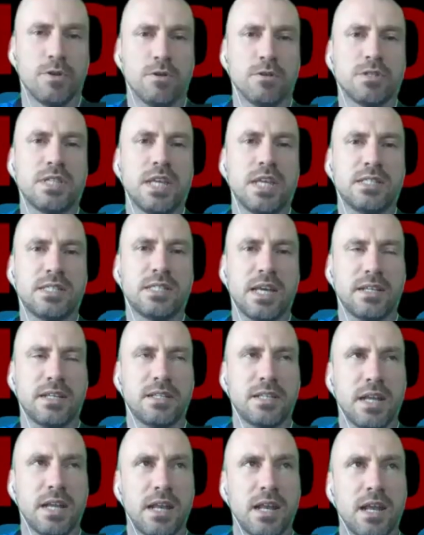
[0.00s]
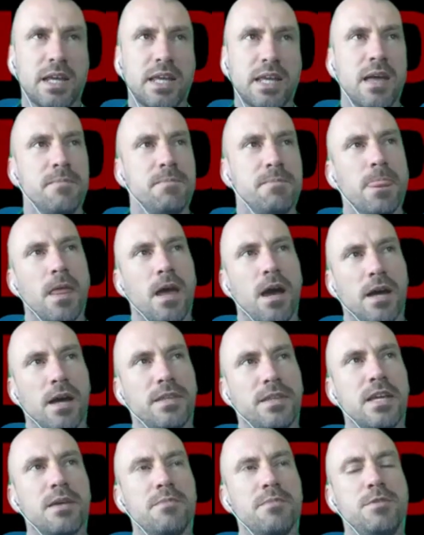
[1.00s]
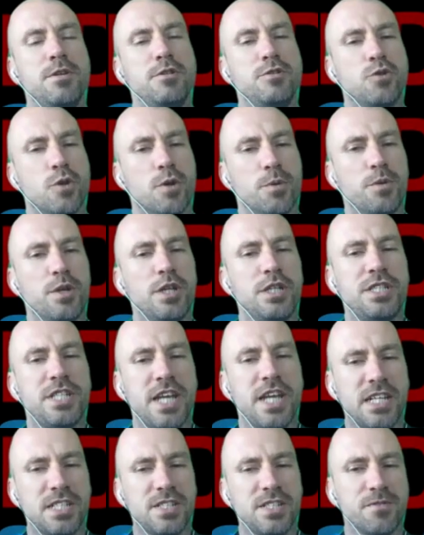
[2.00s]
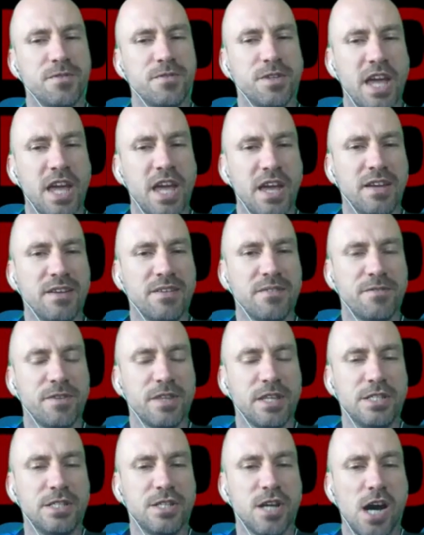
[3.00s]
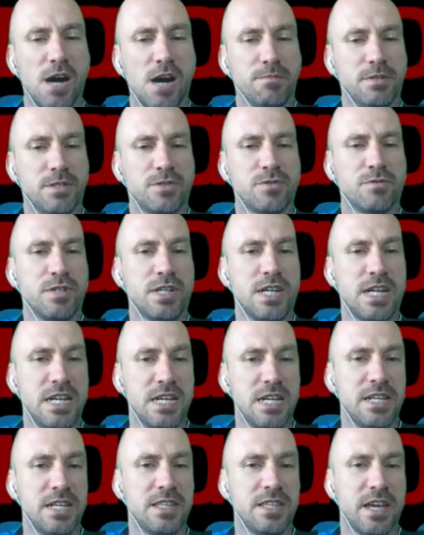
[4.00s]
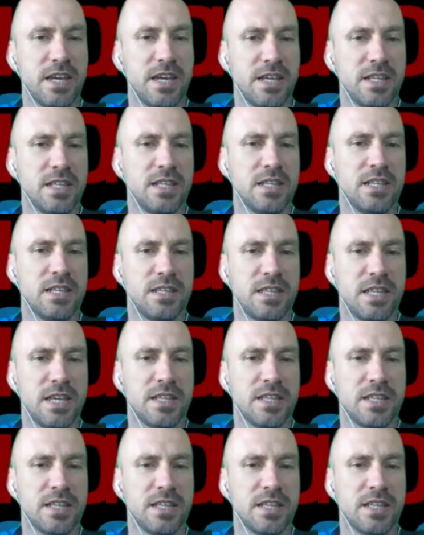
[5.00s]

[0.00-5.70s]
of those things that's like, I think a mutual appreciation for the for the job is really the, the thing